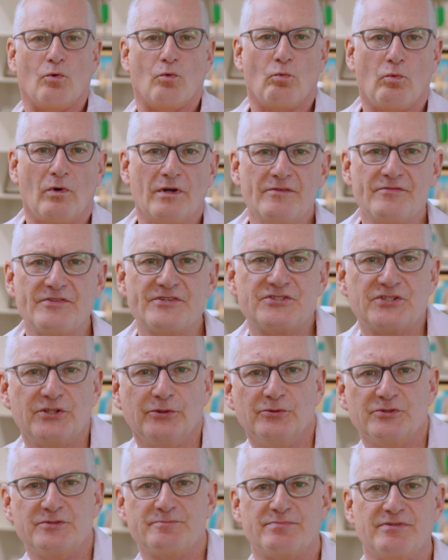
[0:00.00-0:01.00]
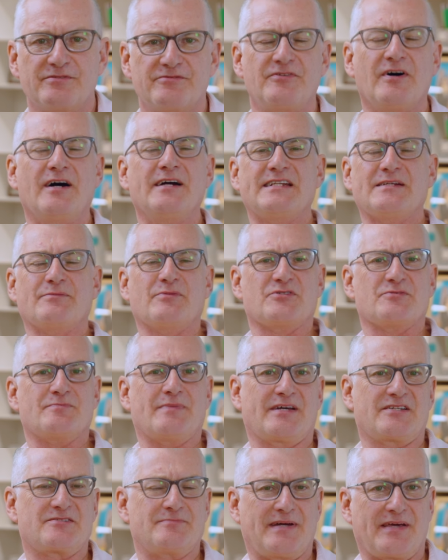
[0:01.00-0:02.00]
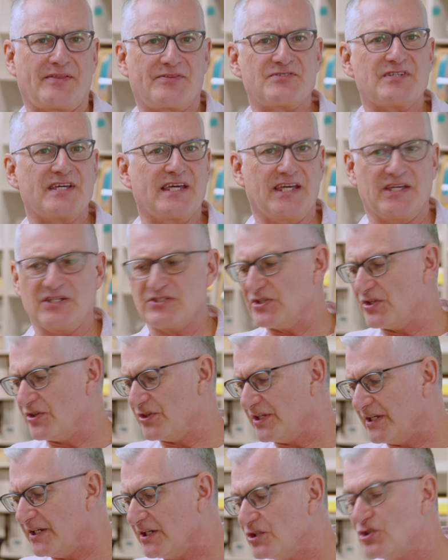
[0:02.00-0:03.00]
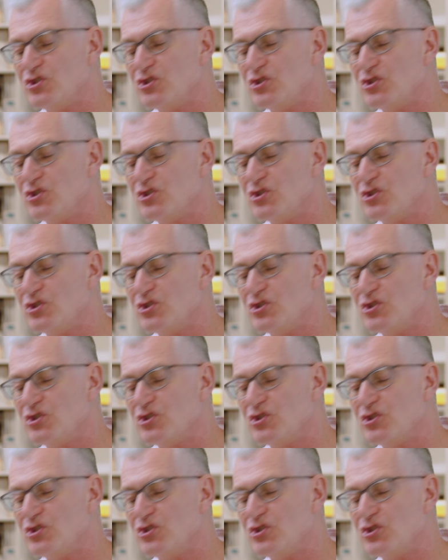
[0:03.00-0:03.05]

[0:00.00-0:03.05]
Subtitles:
One of the tools provided with Max Maths is the